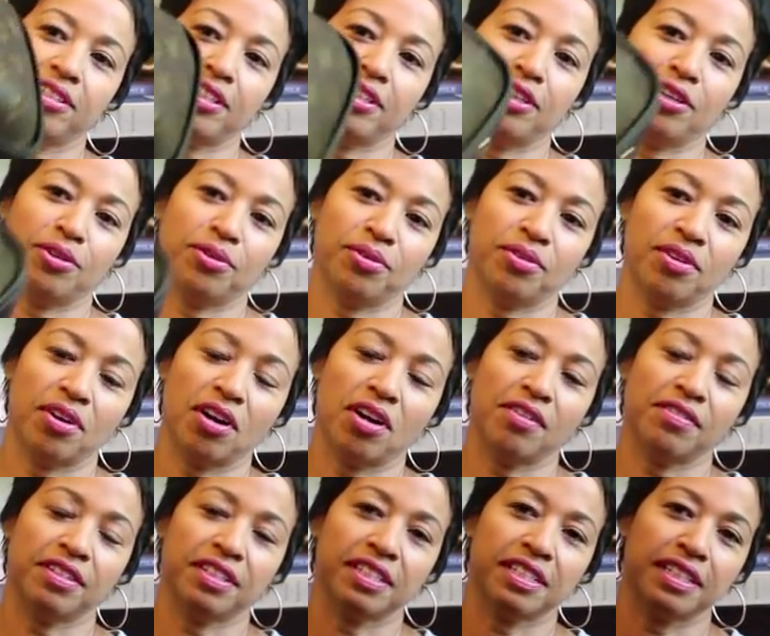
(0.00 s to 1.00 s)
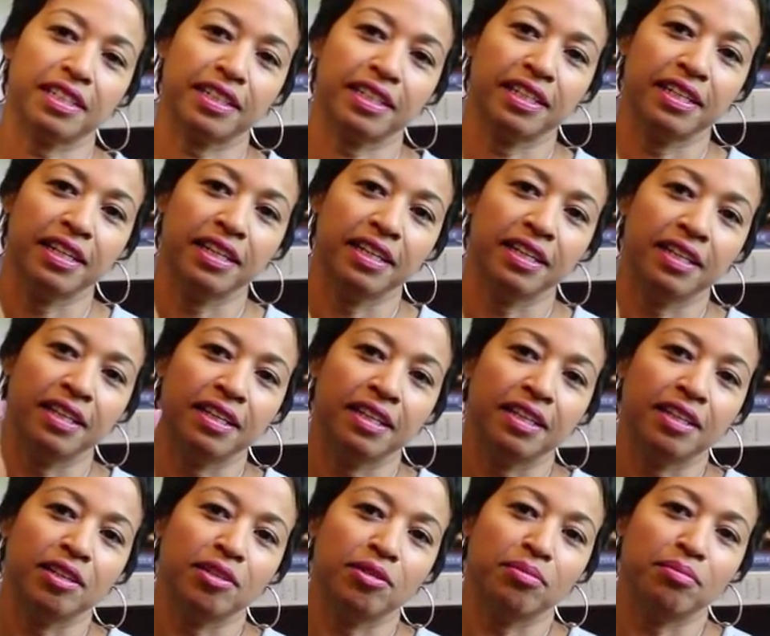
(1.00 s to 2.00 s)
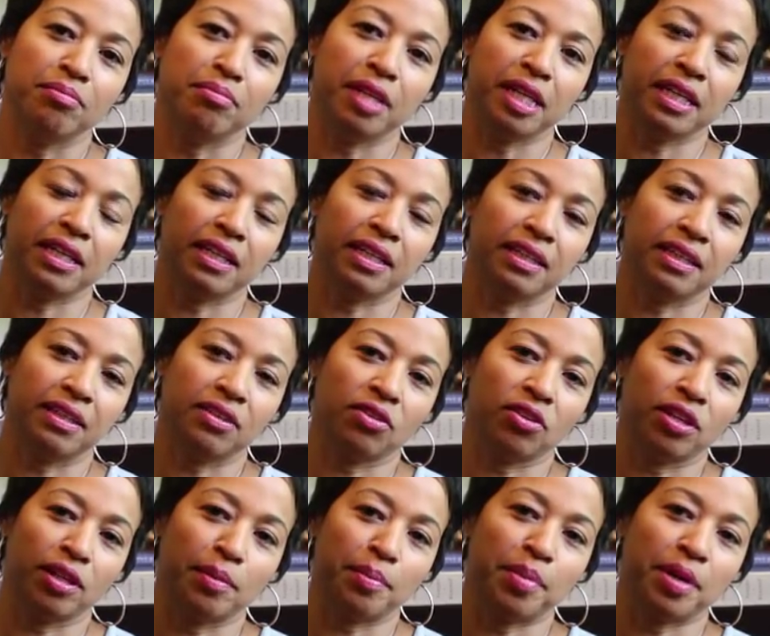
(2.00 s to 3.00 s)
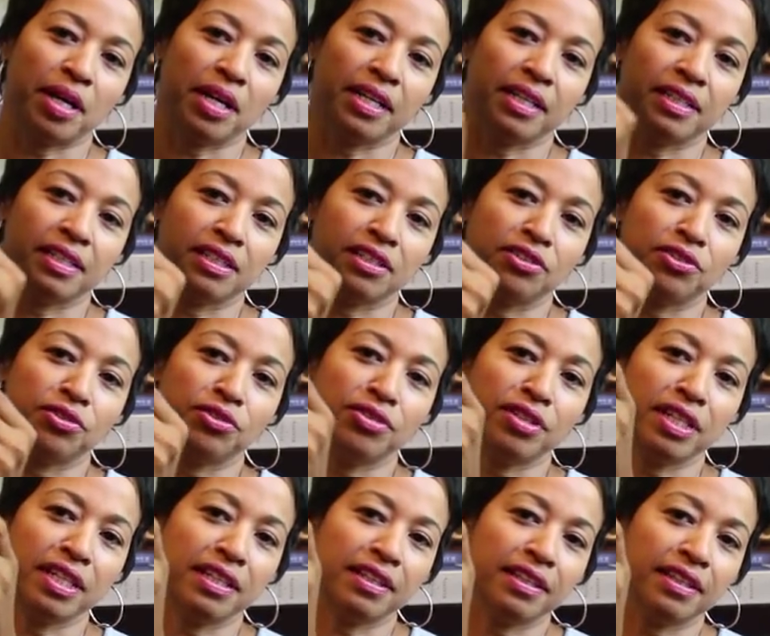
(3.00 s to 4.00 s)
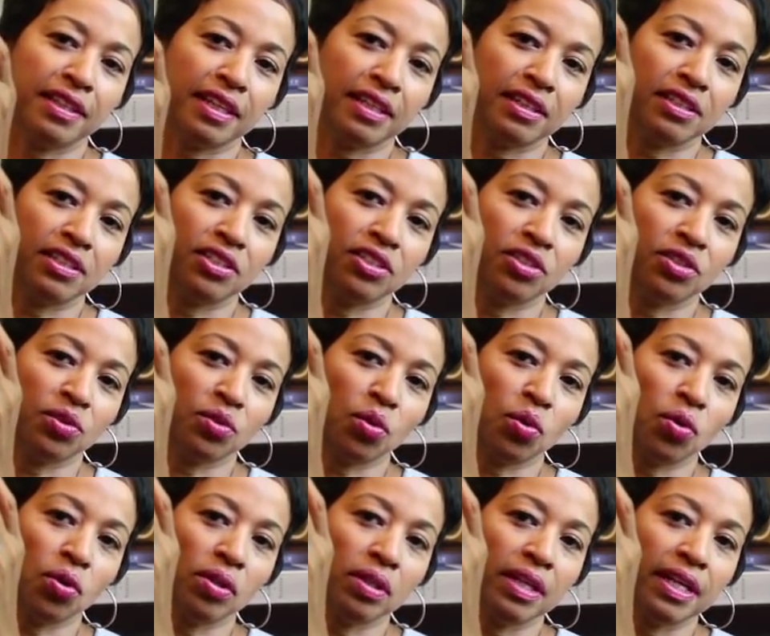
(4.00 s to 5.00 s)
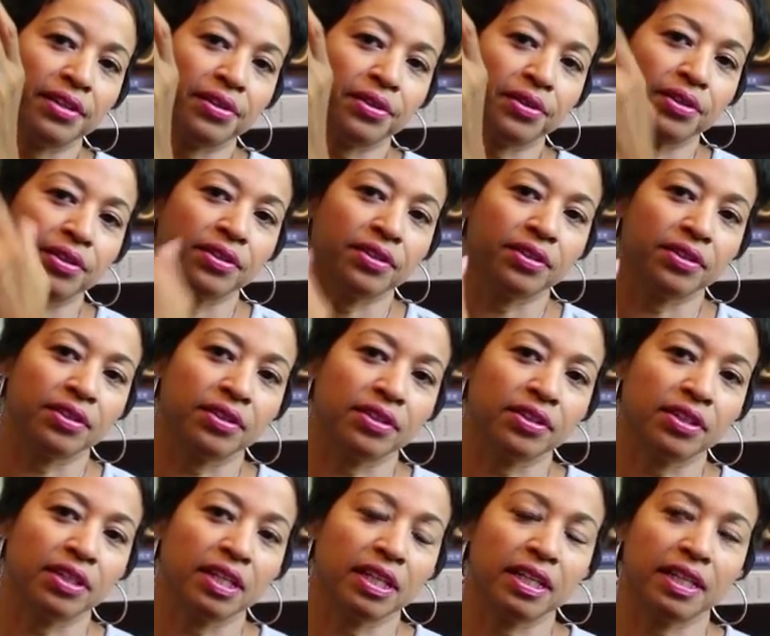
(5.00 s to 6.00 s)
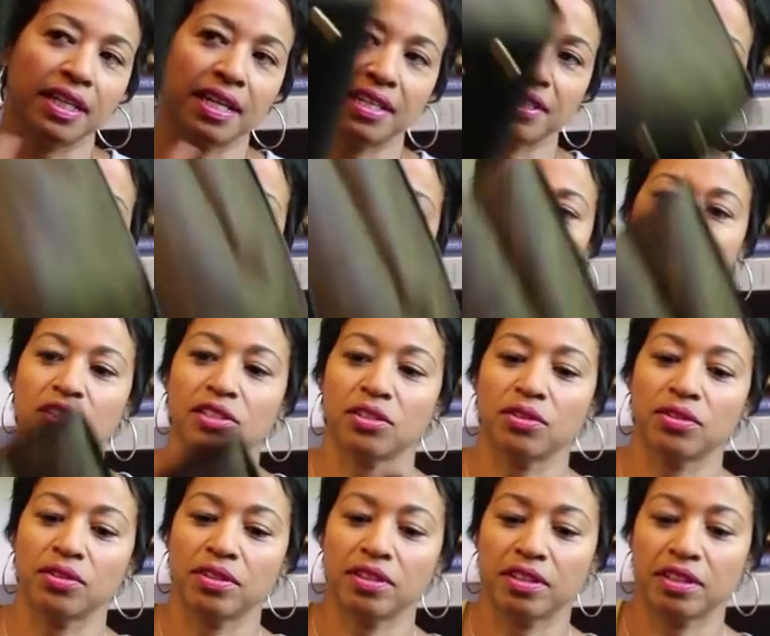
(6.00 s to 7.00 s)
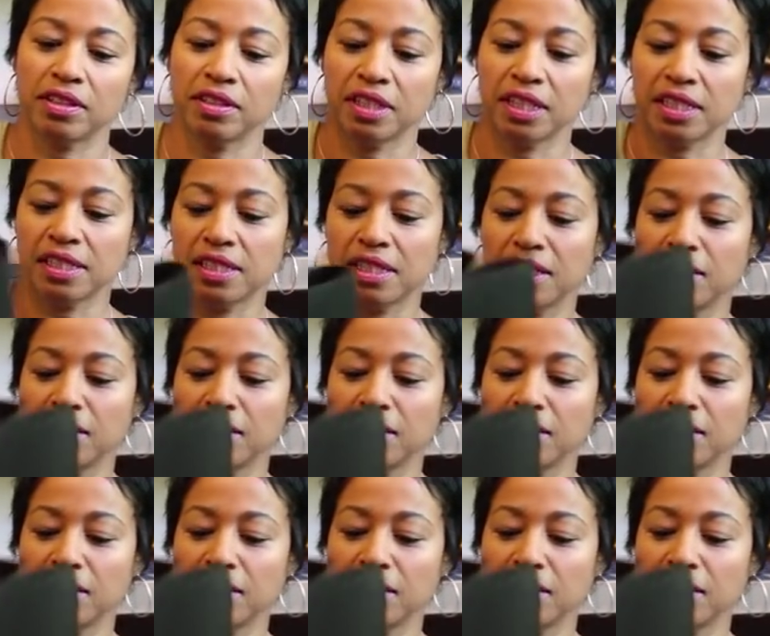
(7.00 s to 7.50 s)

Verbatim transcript: you know, obviously make it on a bias underneath. That's just all leather and it has feet. So the nice